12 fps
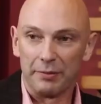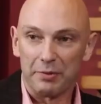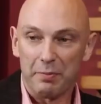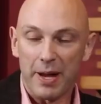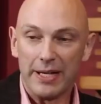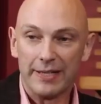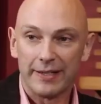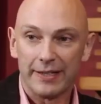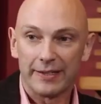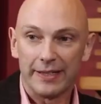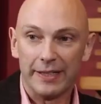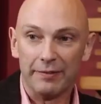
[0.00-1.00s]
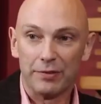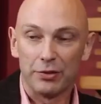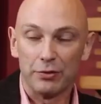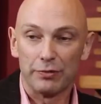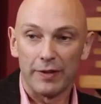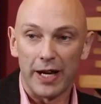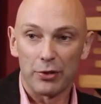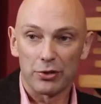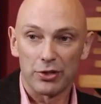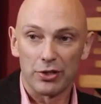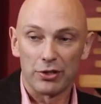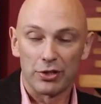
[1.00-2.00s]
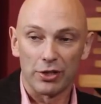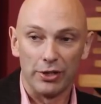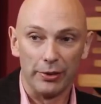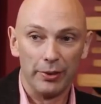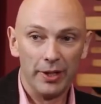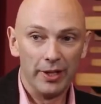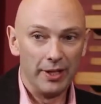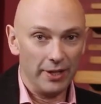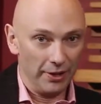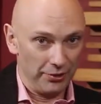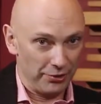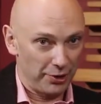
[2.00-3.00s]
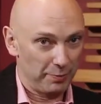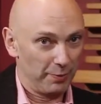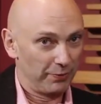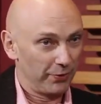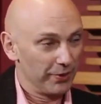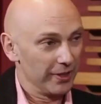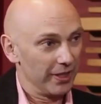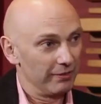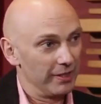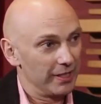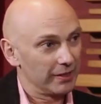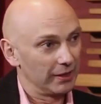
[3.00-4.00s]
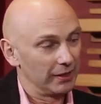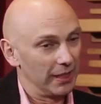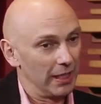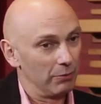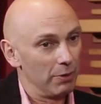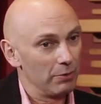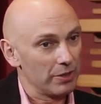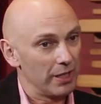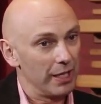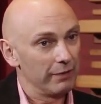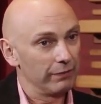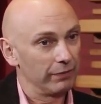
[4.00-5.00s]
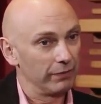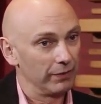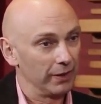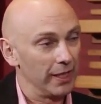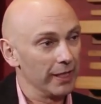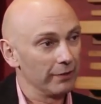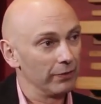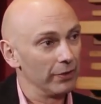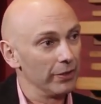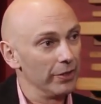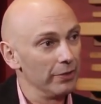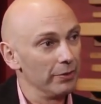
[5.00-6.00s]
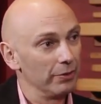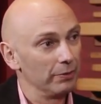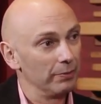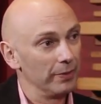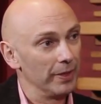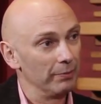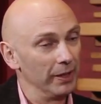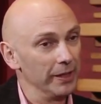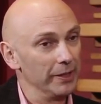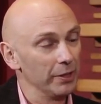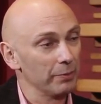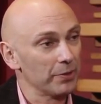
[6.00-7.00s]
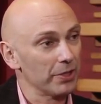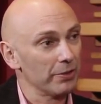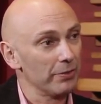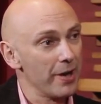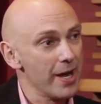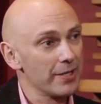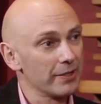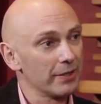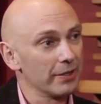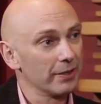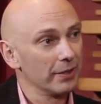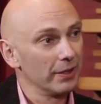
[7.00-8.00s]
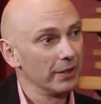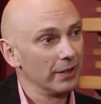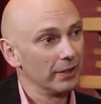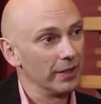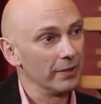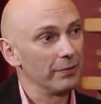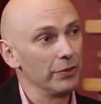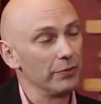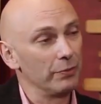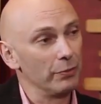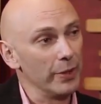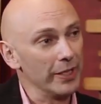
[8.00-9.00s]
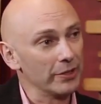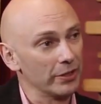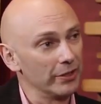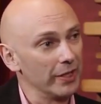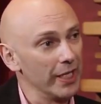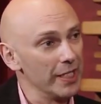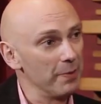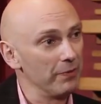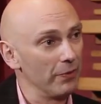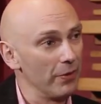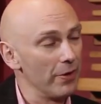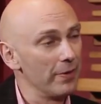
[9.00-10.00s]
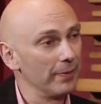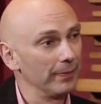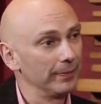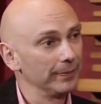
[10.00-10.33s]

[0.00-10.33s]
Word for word: It was May 16th, 2002. Just before you got arrested, La, what was life like for you leading up to your arrest in a few weeks or days before?